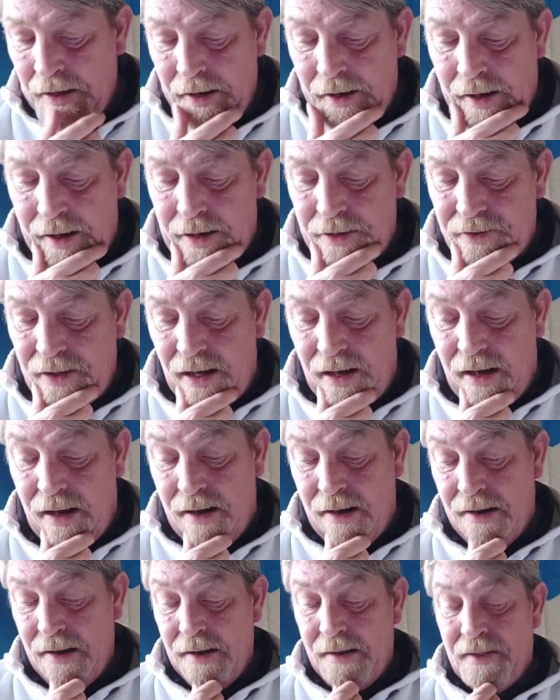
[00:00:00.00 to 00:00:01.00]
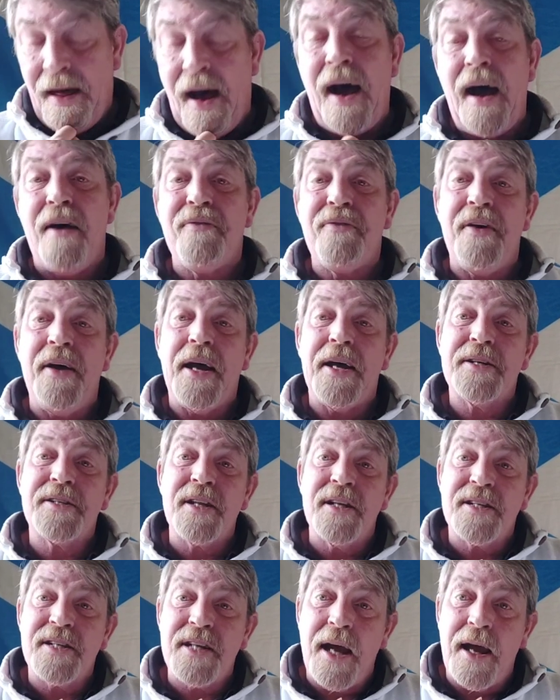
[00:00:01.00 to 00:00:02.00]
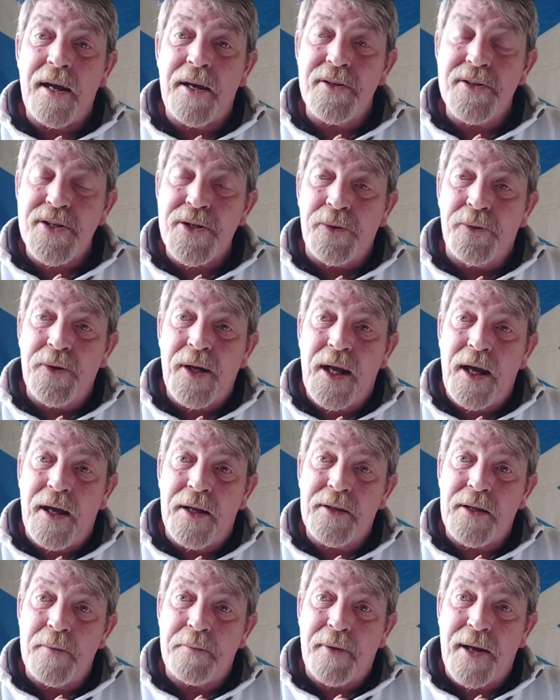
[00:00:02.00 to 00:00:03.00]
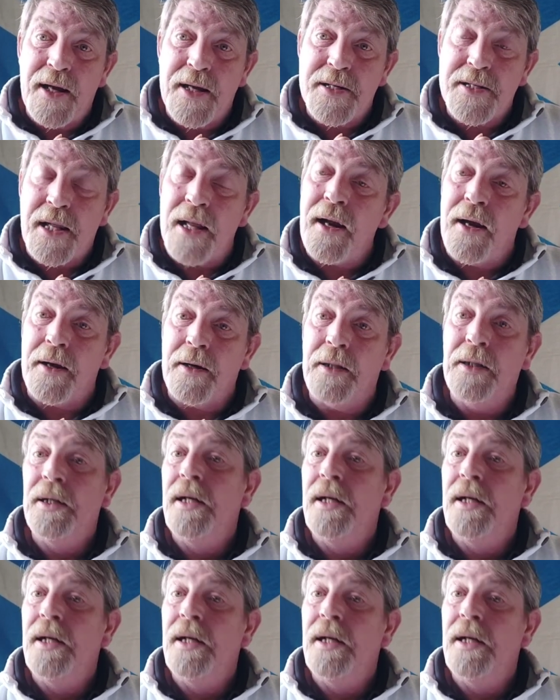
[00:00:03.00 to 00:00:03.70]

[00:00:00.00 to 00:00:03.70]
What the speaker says: And that affects the second story in the press, doesn't it?